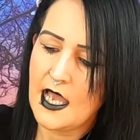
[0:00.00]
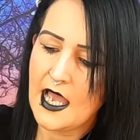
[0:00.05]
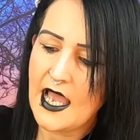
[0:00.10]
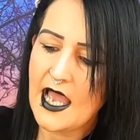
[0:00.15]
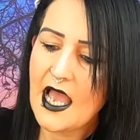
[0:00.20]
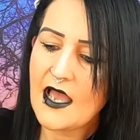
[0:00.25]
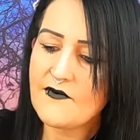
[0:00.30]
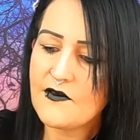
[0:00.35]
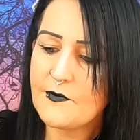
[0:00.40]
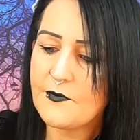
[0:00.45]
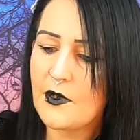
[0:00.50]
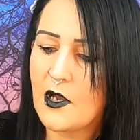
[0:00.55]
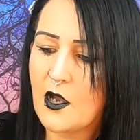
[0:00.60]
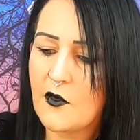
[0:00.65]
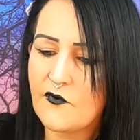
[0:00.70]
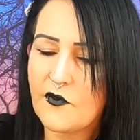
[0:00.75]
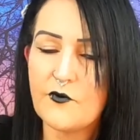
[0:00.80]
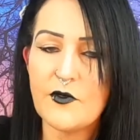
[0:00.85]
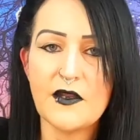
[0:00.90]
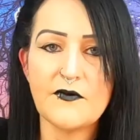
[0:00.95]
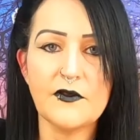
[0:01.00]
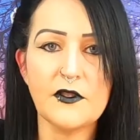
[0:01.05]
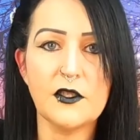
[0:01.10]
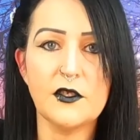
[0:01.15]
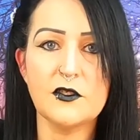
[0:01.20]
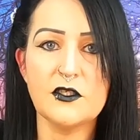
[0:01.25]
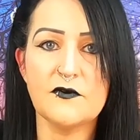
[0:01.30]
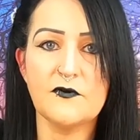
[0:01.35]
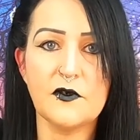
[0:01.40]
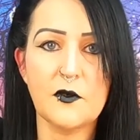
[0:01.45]
I haven't bought from
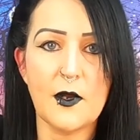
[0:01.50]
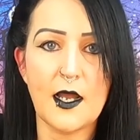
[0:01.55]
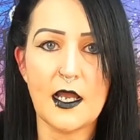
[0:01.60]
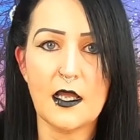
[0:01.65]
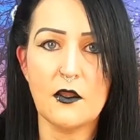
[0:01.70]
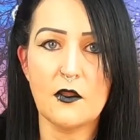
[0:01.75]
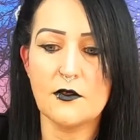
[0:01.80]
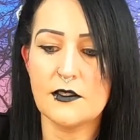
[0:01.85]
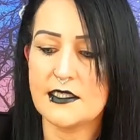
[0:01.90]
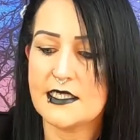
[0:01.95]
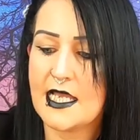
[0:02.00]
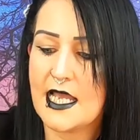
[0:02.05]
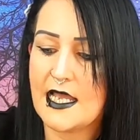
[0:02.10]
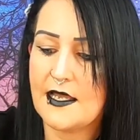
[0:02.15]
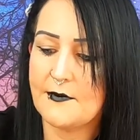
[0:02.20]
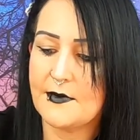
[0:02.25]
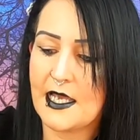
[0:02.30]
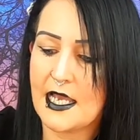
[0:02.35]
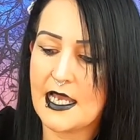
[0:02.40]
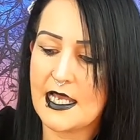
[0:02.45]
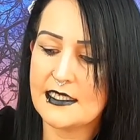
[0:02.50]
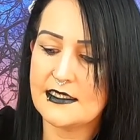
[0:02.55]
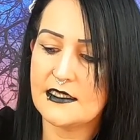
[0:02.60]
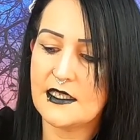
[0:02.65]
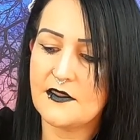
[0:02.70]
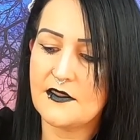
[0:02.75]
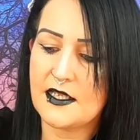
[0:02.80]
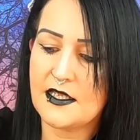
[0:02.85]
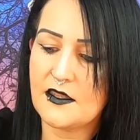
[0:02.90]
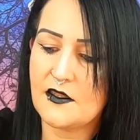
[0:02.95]
Revolution for quite a long time, guys.
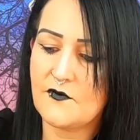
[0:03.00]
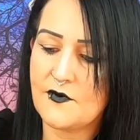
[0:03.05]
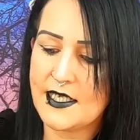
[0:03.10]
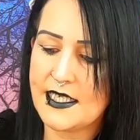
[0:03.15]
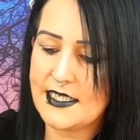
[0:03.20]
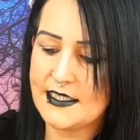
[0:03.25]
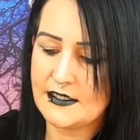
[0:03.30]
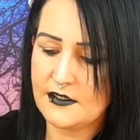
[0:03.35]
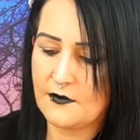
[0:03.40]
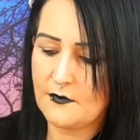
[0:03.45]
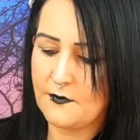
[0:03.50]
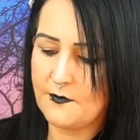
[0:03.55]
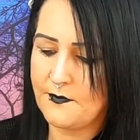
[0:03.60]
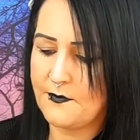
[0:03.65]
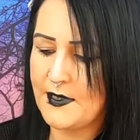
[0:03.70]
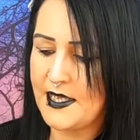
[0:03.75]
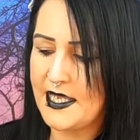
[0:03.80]
And I think the reason